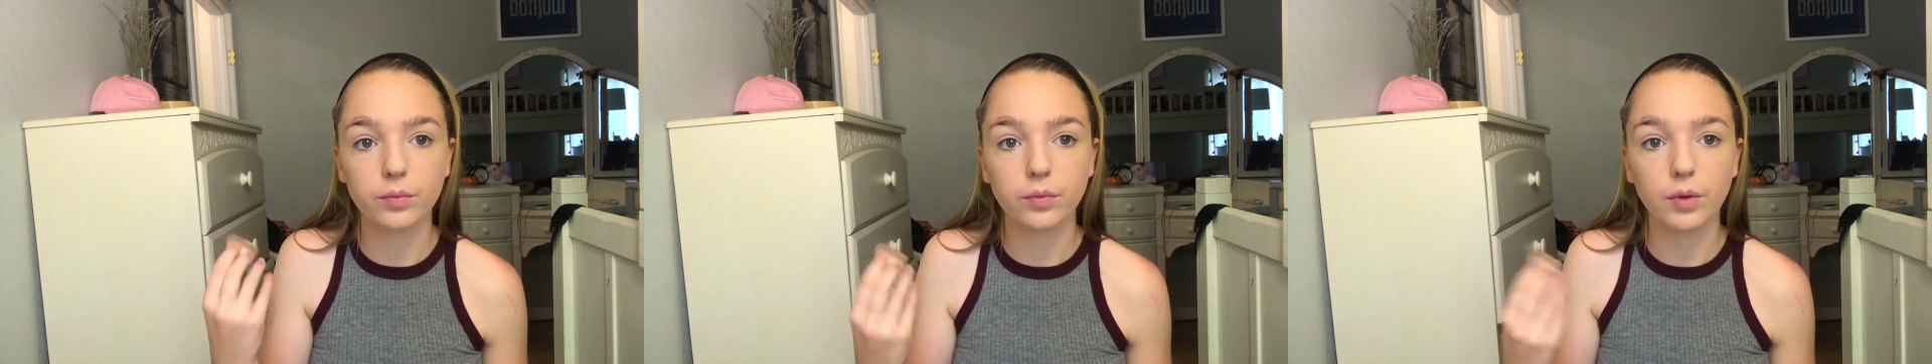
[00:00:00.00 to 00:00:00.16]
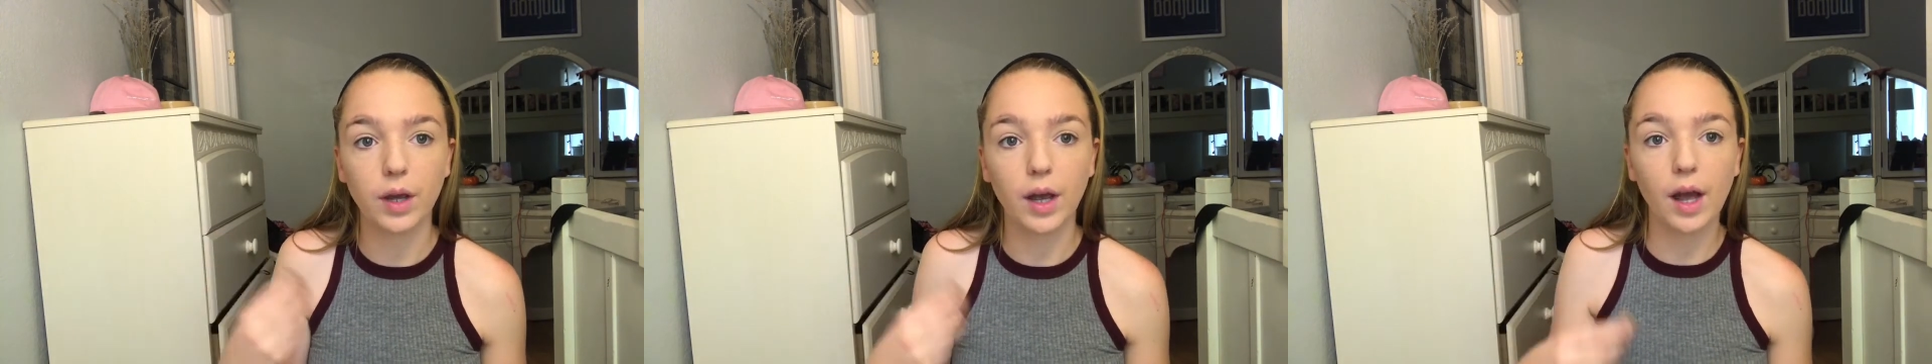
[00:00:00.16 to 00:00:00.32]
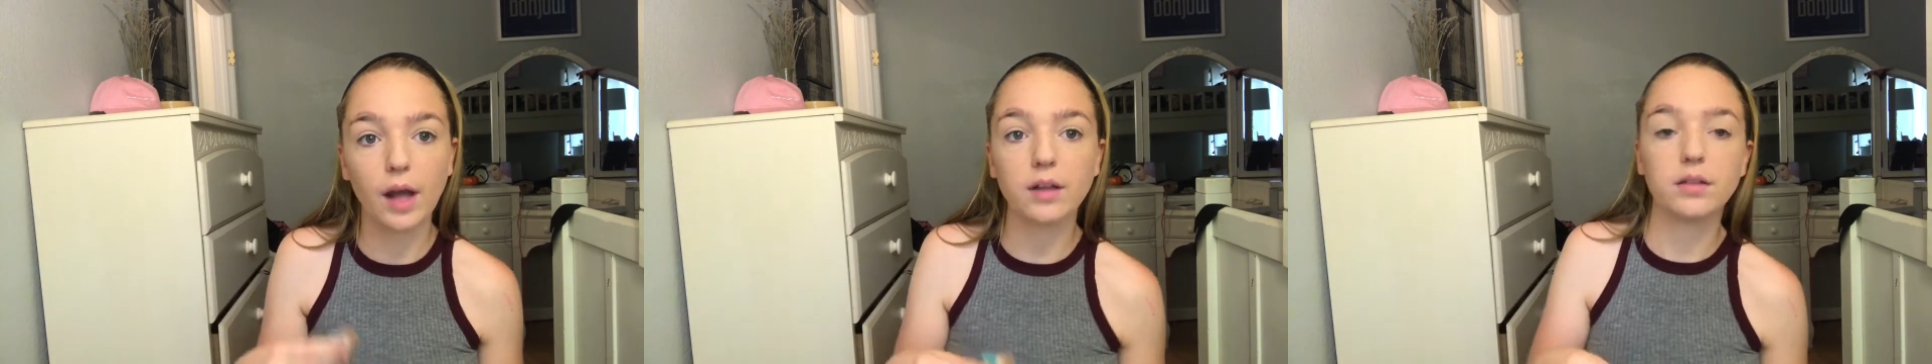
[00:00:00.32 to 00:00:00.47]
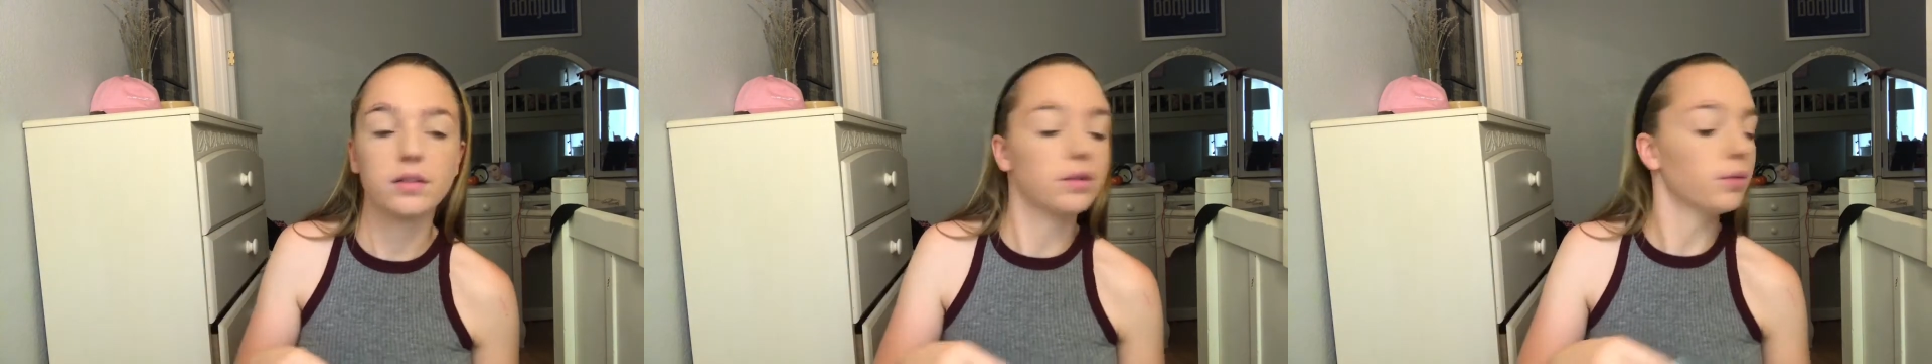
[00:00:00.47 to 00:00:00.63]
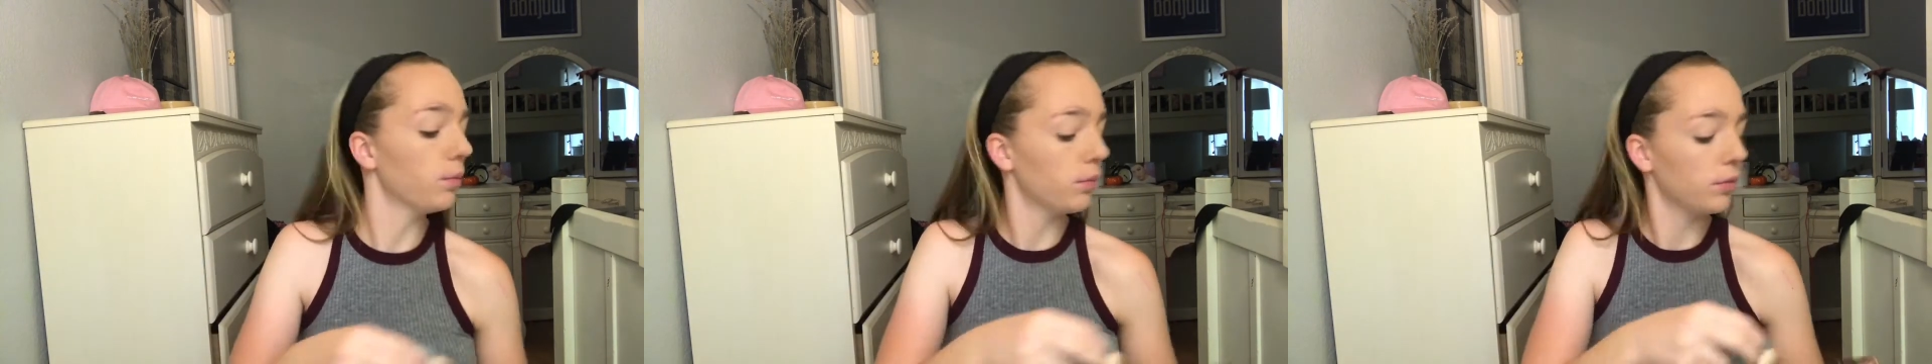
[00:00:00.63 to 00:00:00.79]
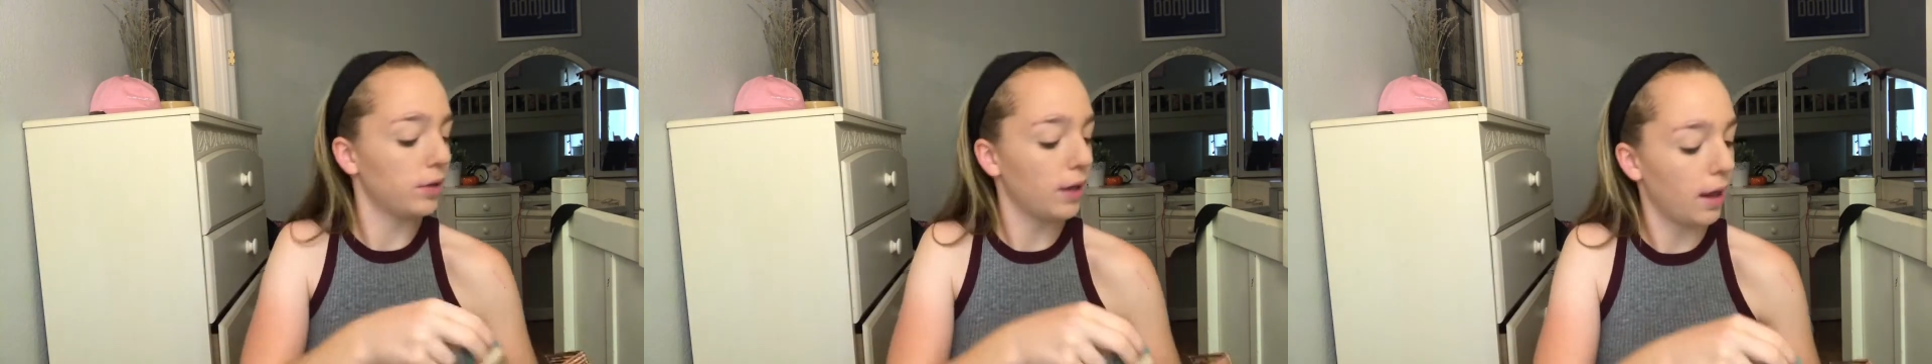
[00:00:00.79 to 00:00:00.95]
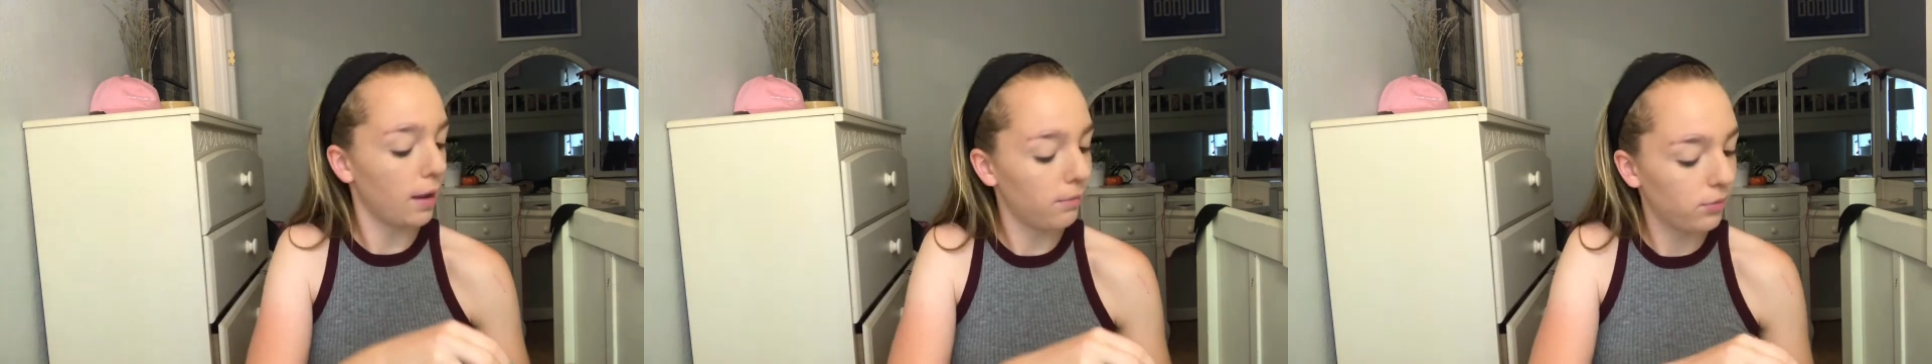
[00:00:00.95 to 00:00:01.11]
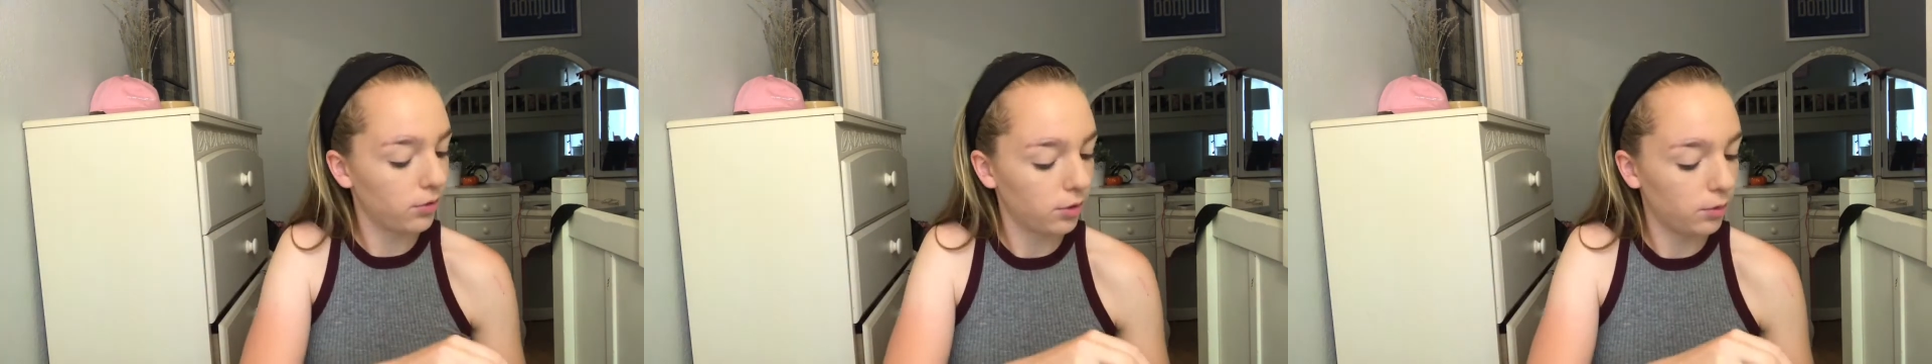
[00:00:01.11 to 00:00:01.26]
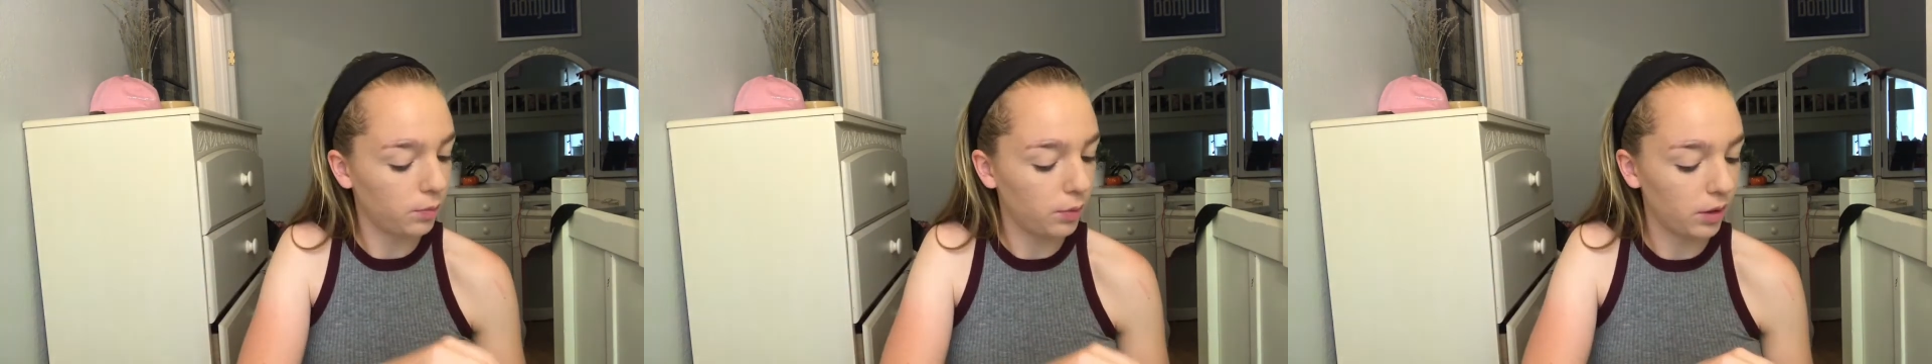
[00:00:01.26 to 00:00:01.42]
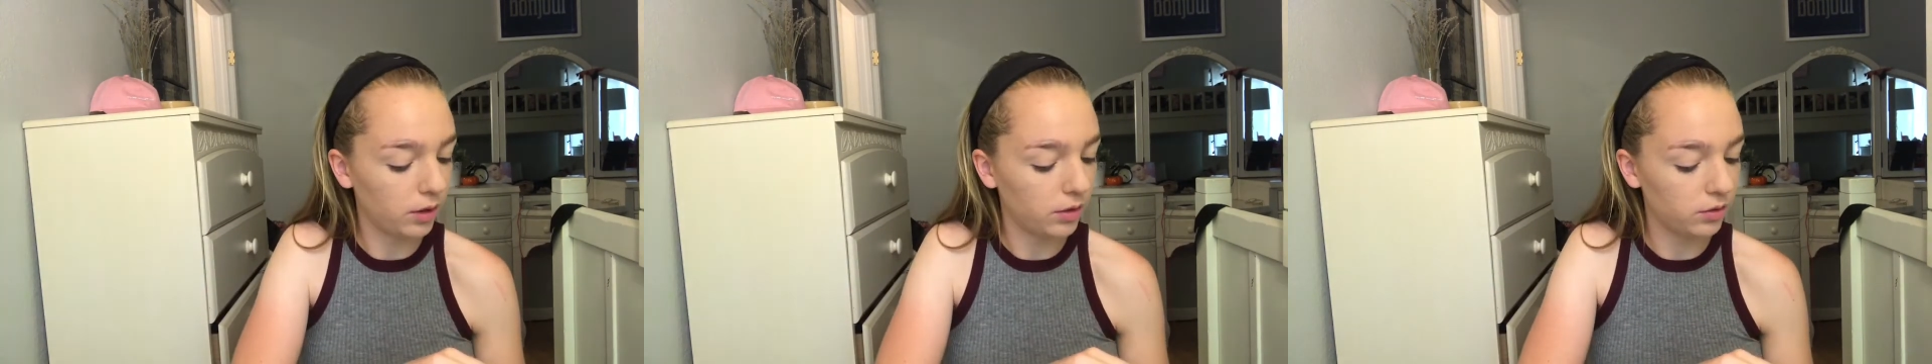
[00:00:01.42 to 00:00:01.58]
it adds some depth,
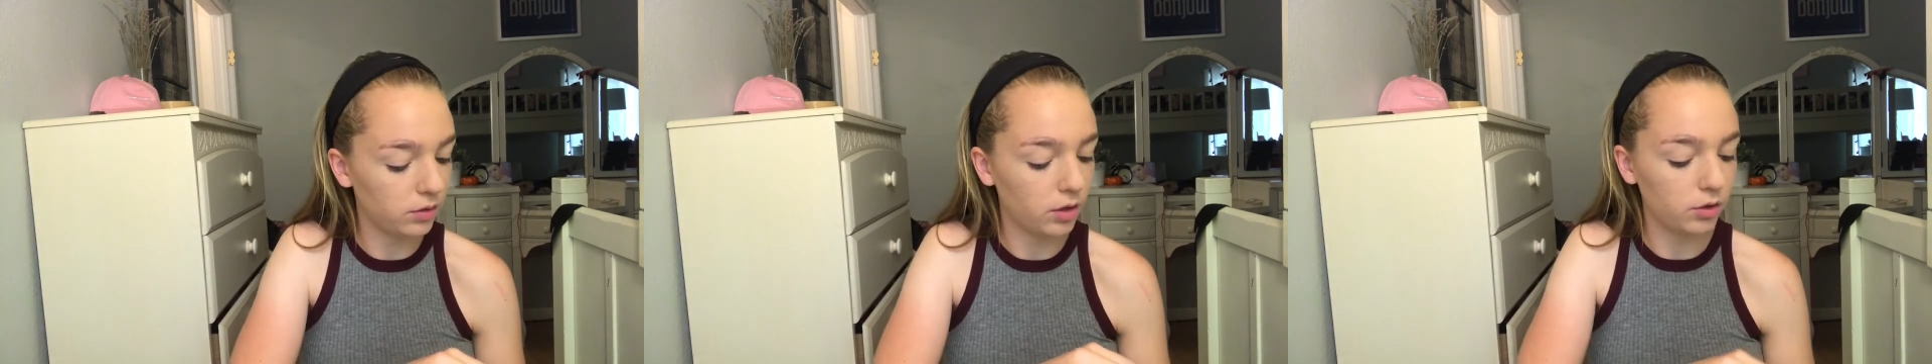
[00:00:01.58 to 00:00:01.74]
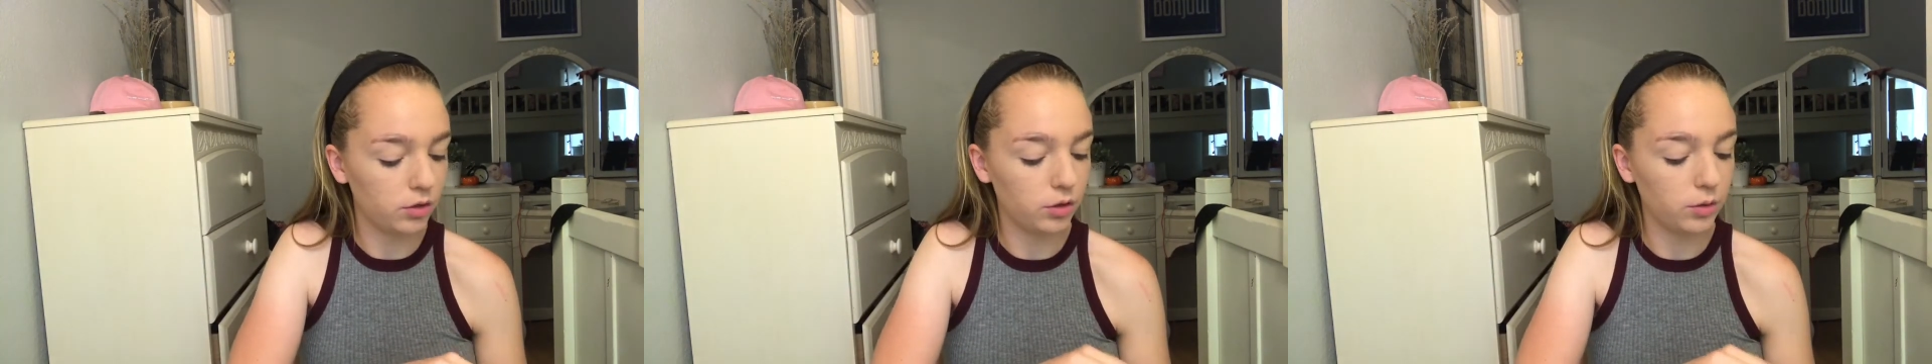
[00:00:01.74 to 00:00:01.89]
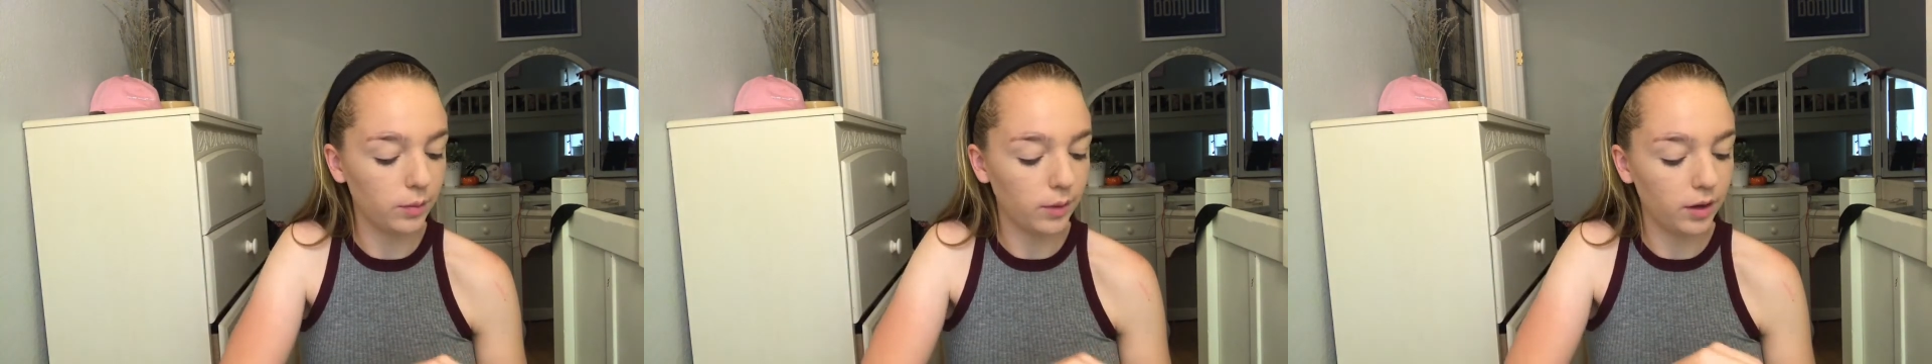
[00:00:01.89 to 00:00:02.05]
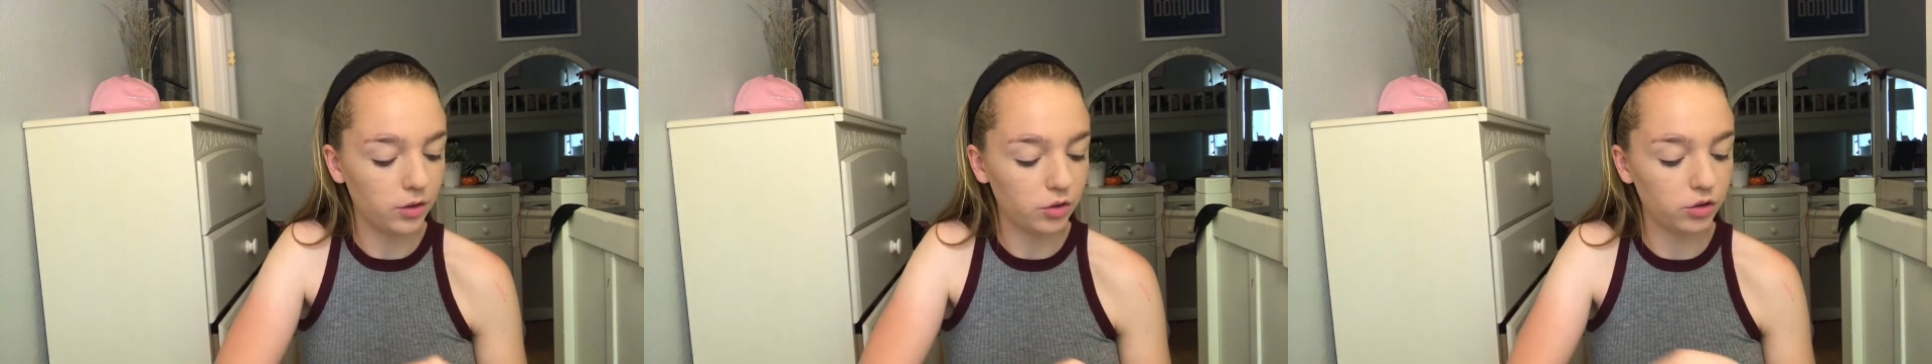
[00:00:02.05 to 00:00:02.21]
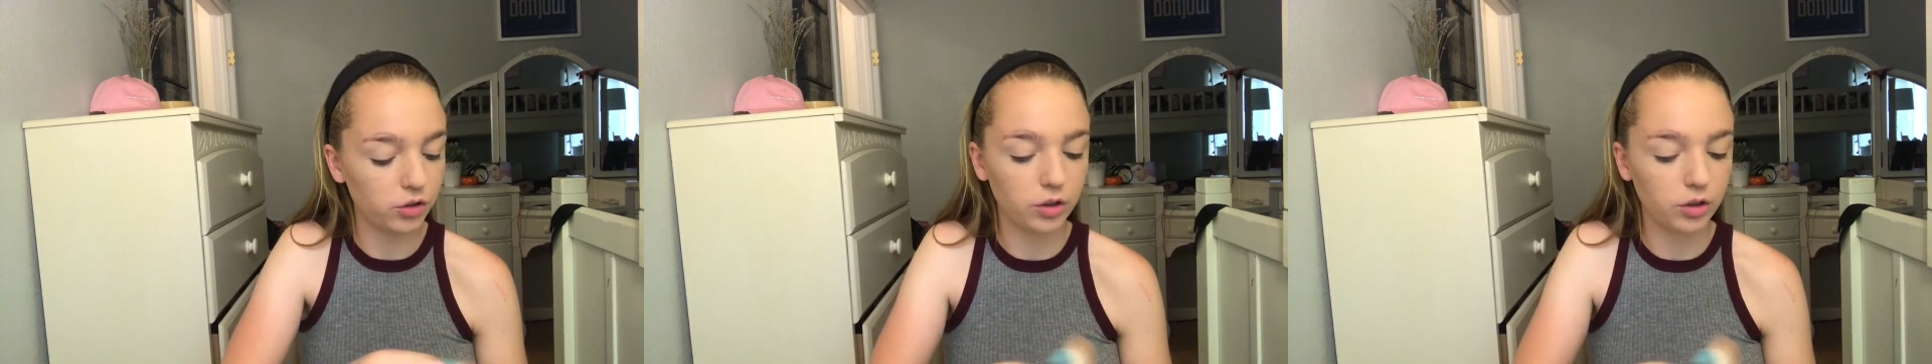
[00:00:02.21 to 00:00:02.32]
but it's not too much.